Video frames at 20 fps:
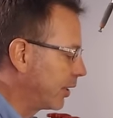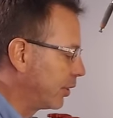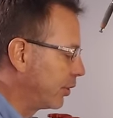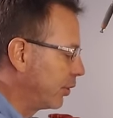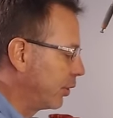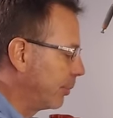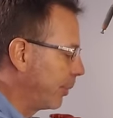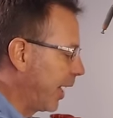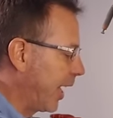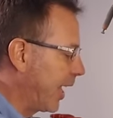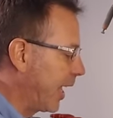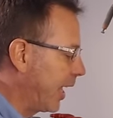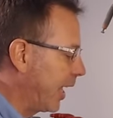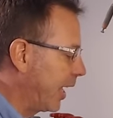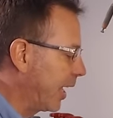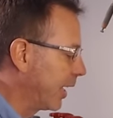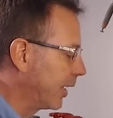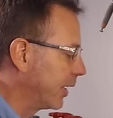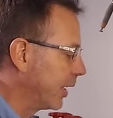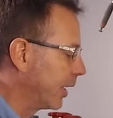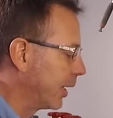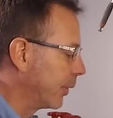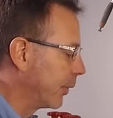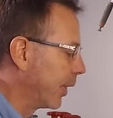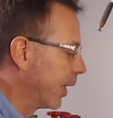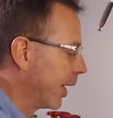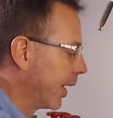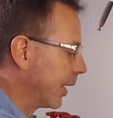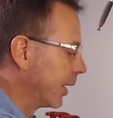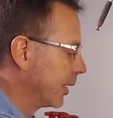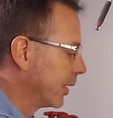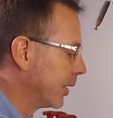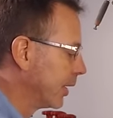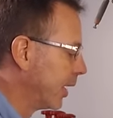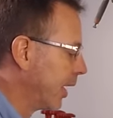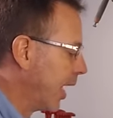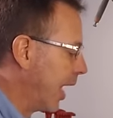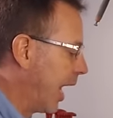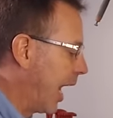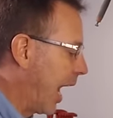to do by hand anyway.
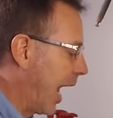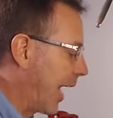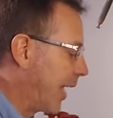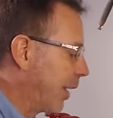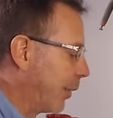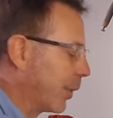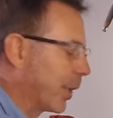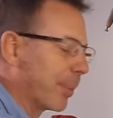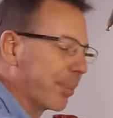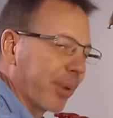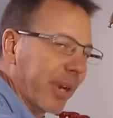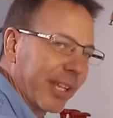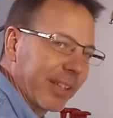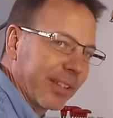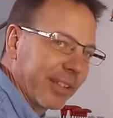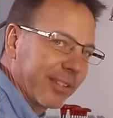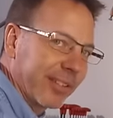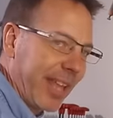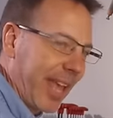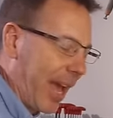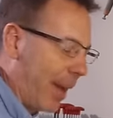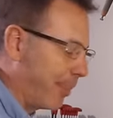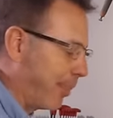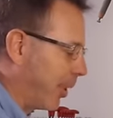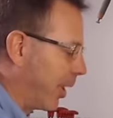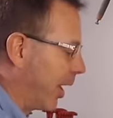I don't want to break this tap